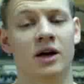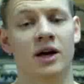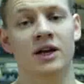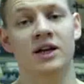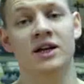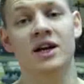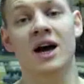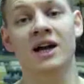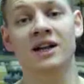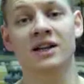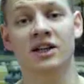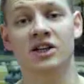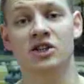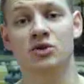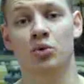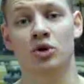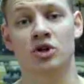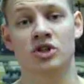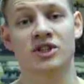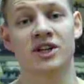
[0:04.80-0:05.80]
Any athlete's
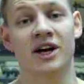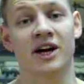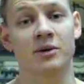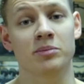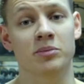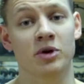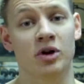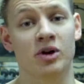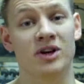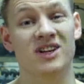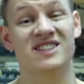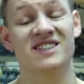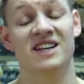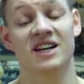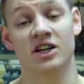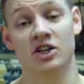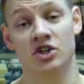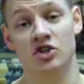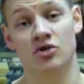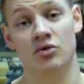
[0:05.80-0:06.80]
worst nightmare is an
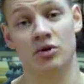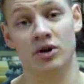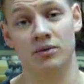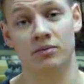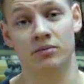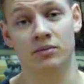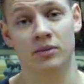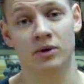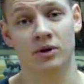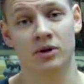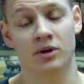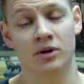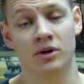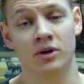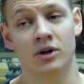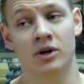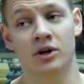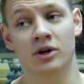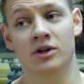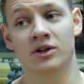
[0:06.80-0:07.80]
injury.
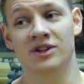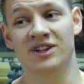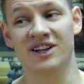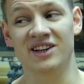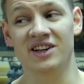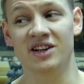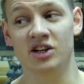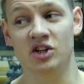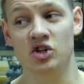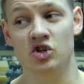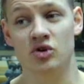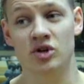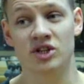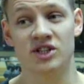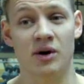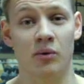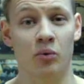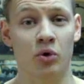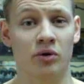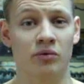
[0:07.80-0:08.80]
Tendon
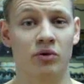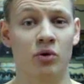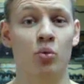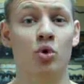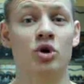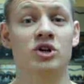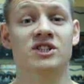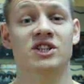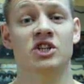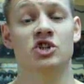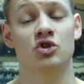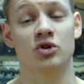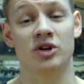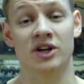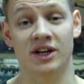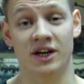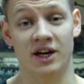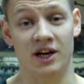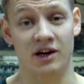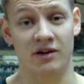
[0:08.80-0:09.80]
injuries are one of the worst that you
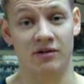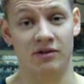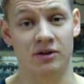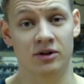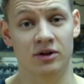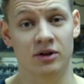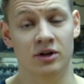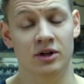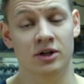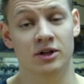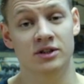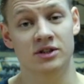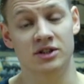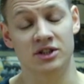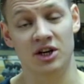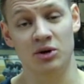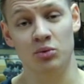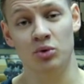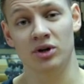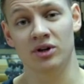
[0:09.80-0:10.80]
can have.
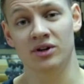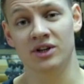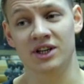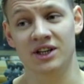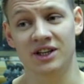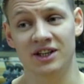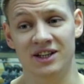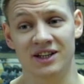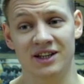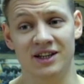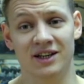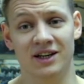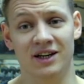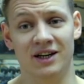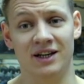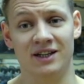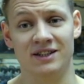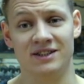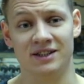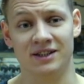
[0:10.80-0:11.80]
Today we're looking
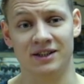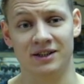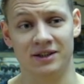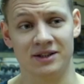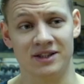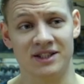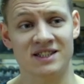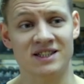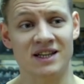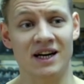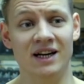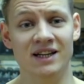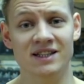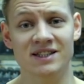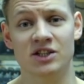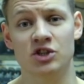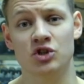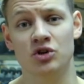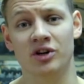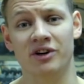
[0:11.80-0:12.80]
at uh, signs
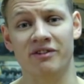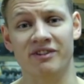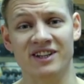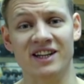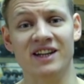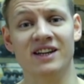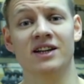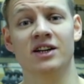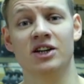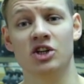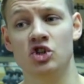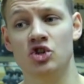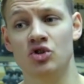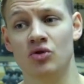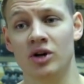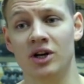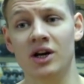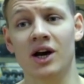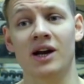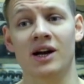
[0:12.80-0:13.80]
that you have a tendon
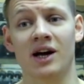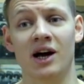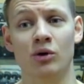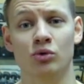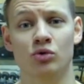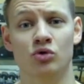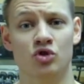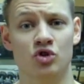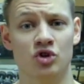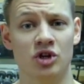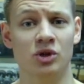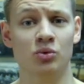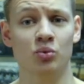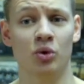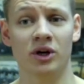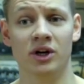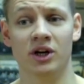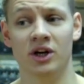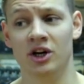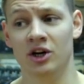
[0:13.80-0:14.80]
injury and how to treat
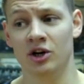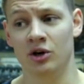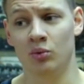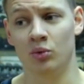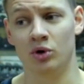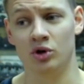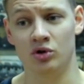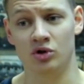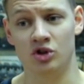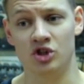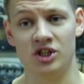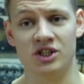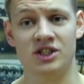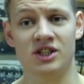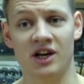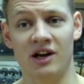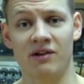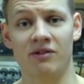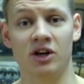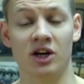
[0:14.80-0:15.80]
one when you're
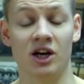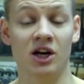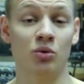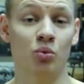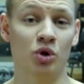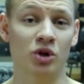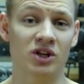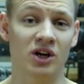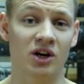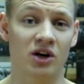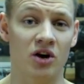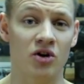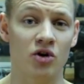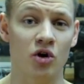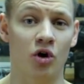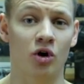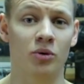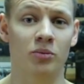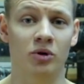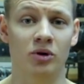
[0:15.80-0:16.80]
just having and what are the
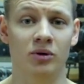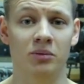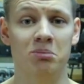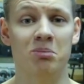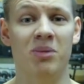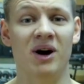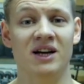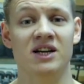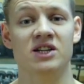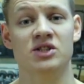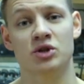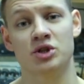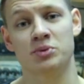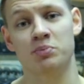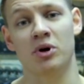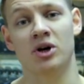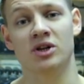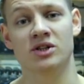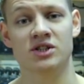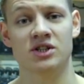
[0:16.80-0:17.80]
normal body's
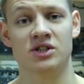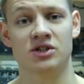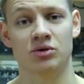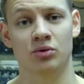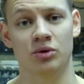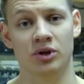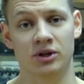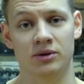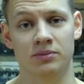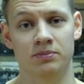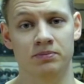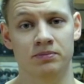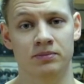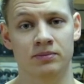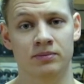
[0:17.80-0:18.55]
responses to it.